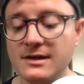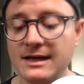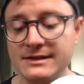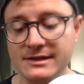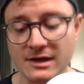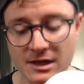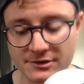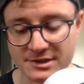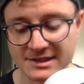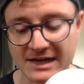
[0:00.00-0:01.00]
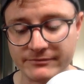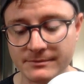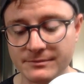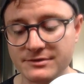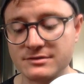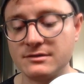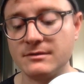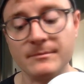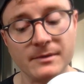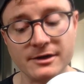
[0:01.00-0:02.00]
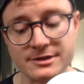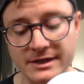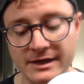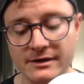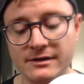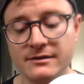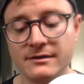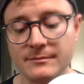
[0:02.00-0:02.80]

and the other staff members march Aaron,